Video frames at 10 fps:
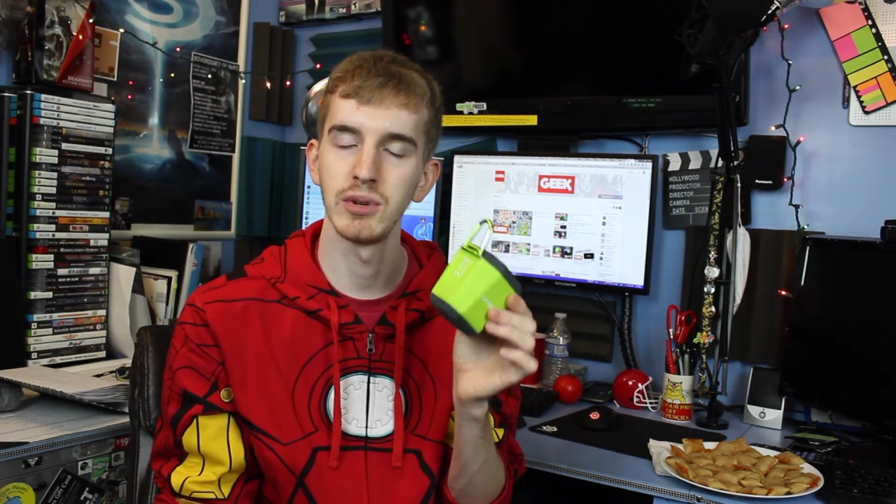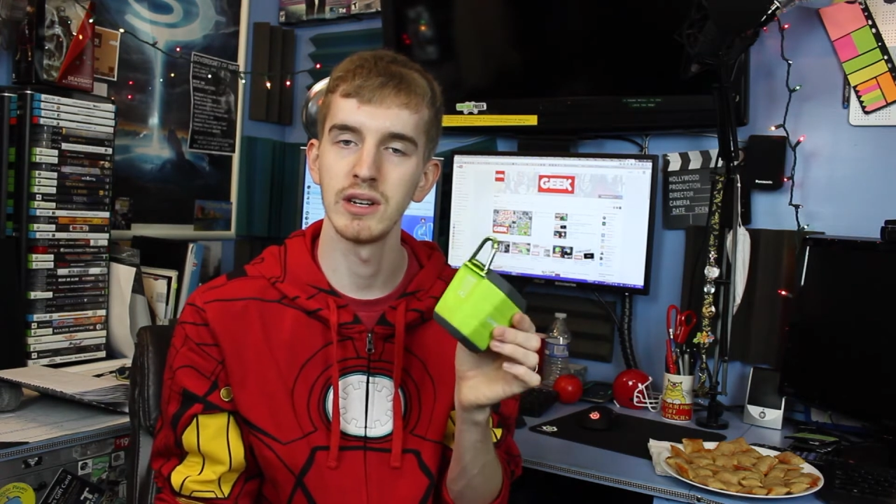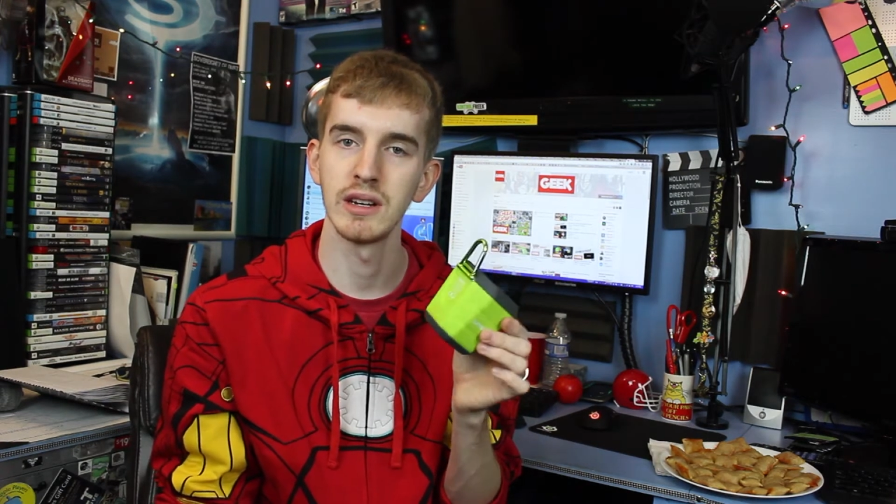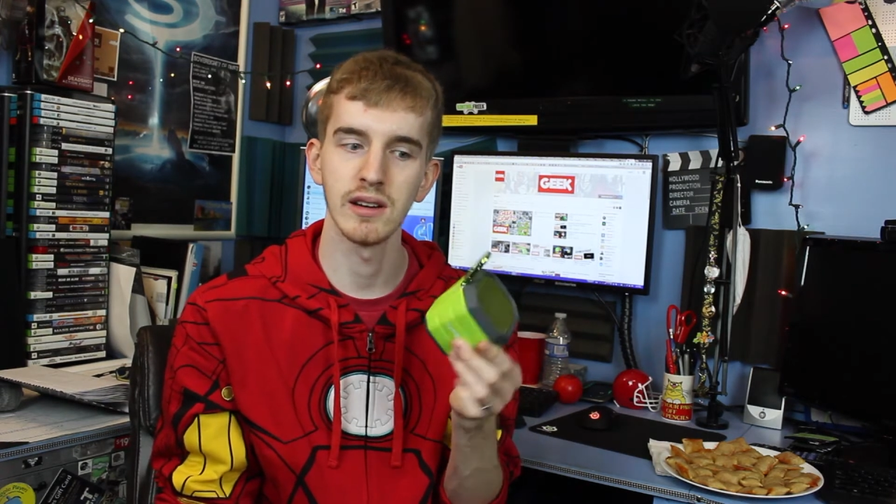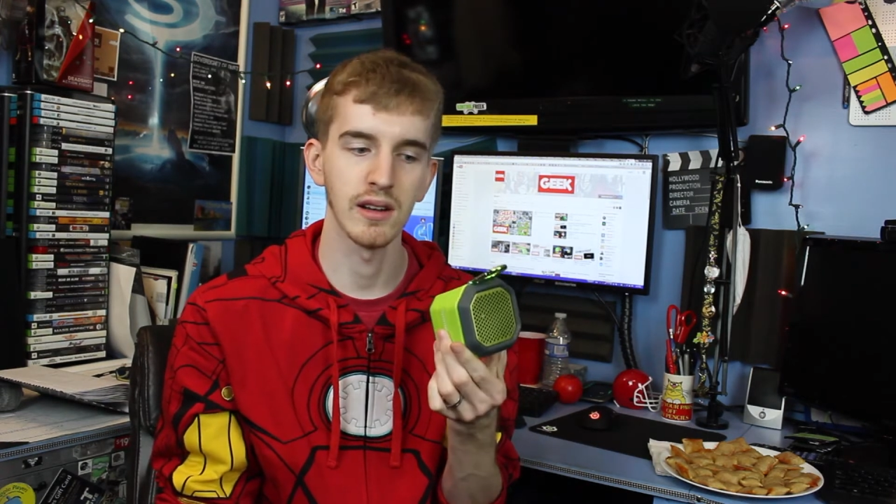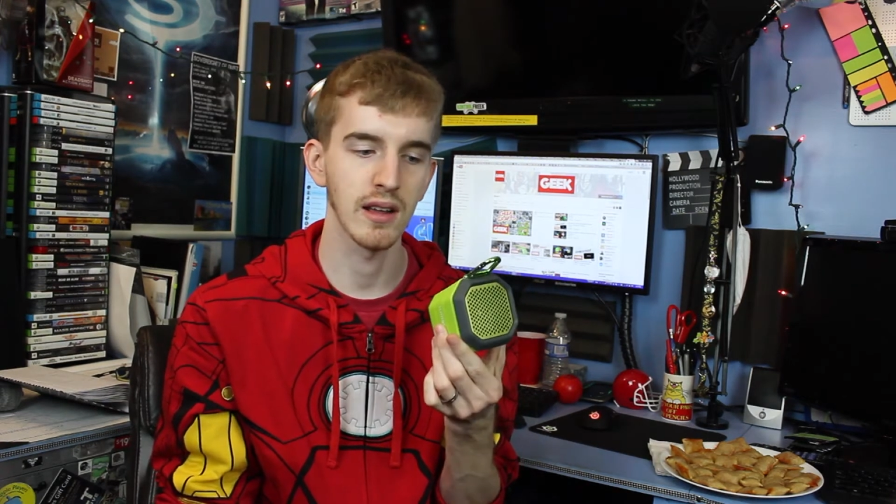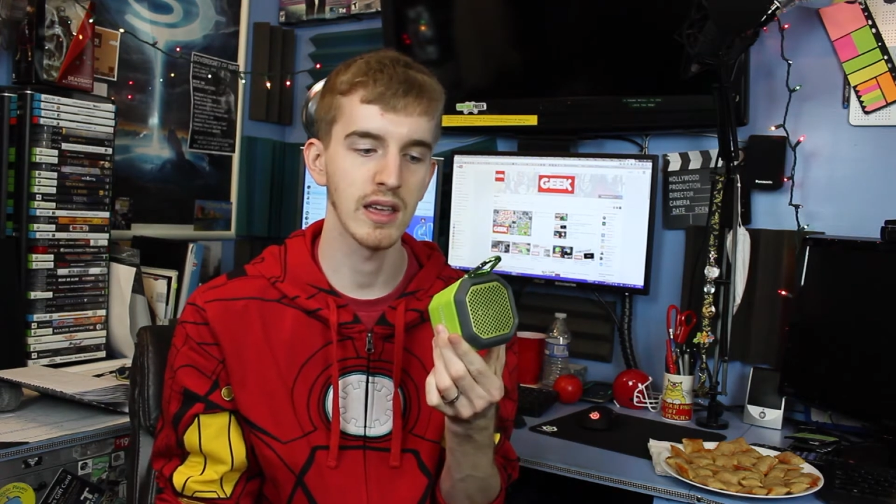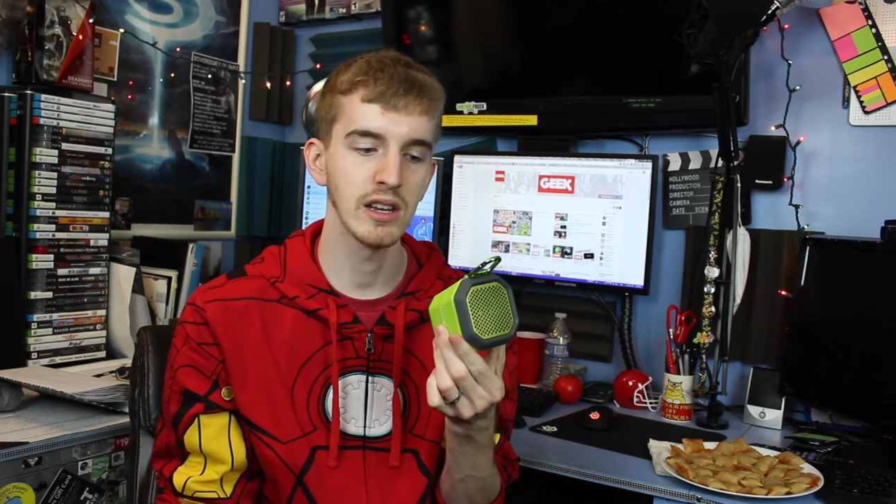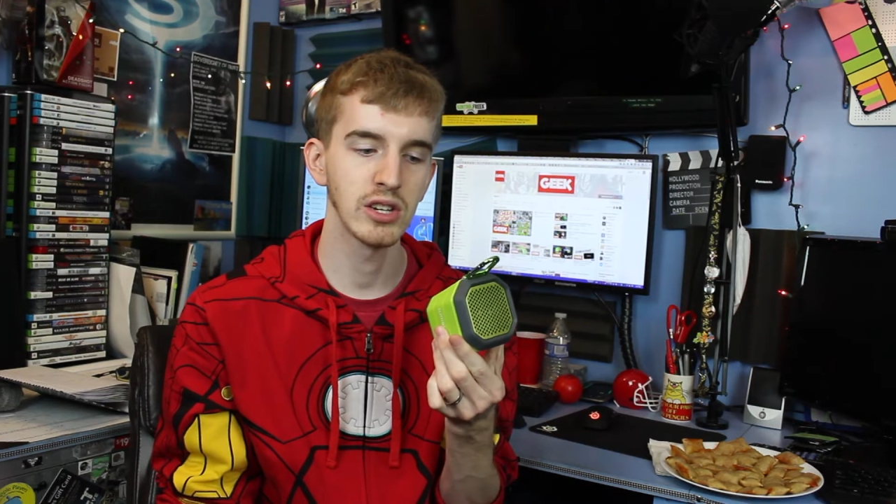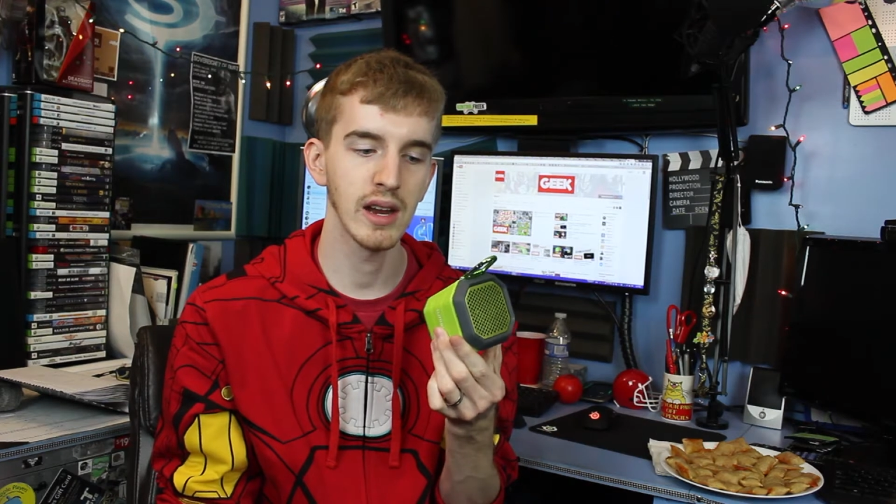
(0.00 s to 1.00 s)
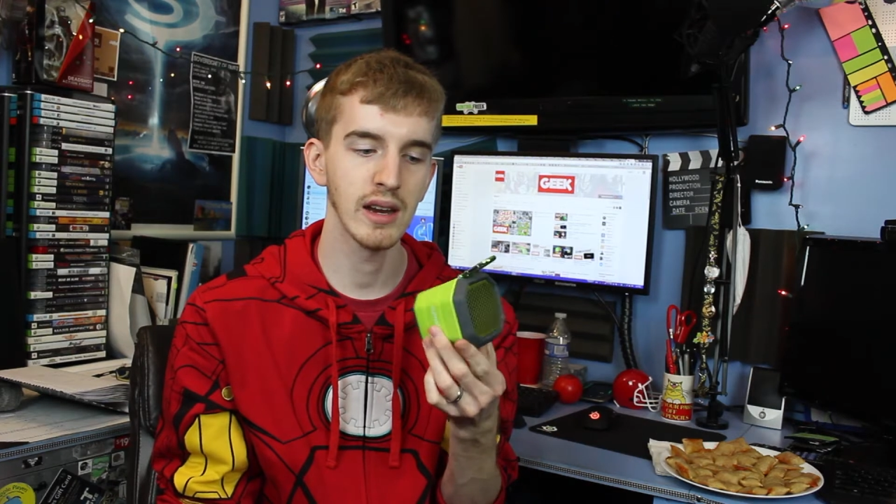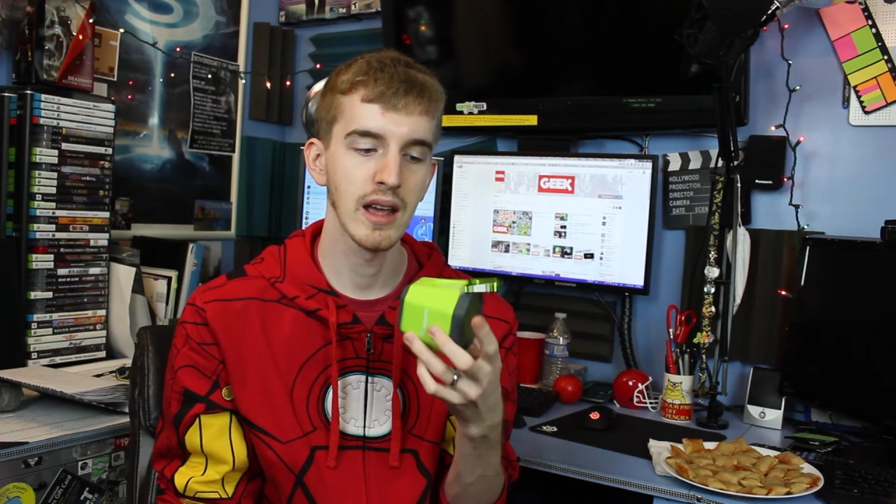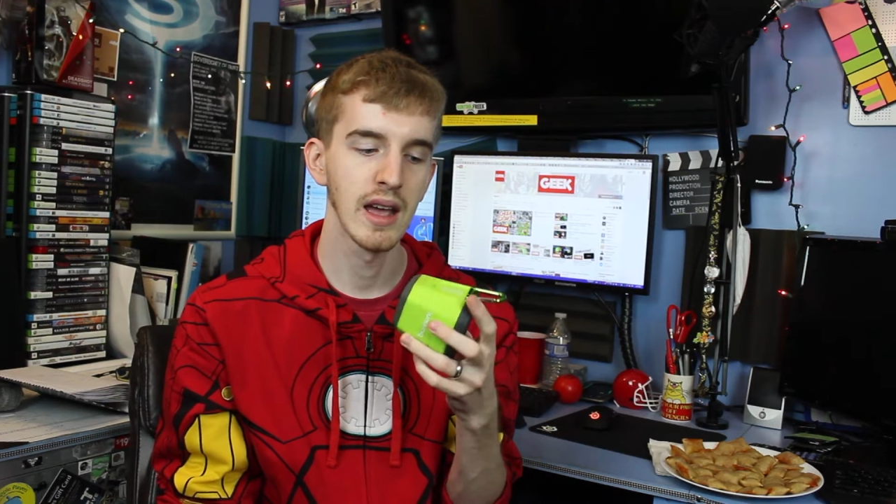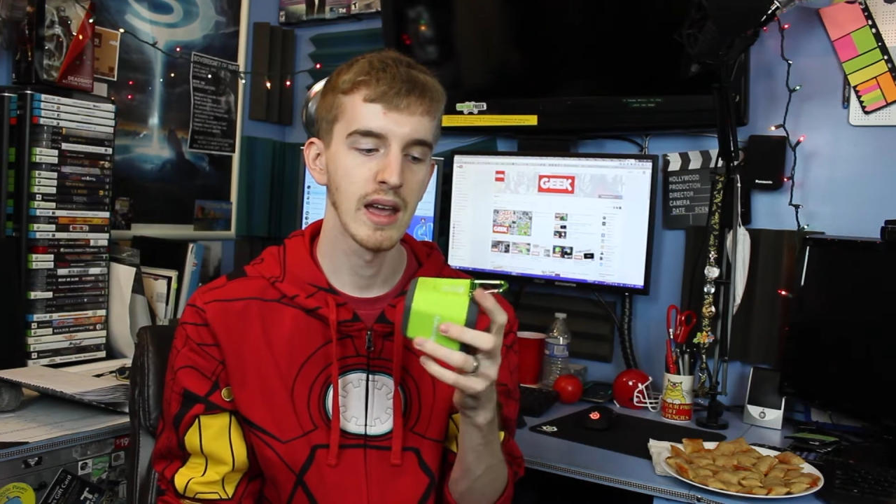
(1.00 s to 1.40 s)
putting it on a keychain.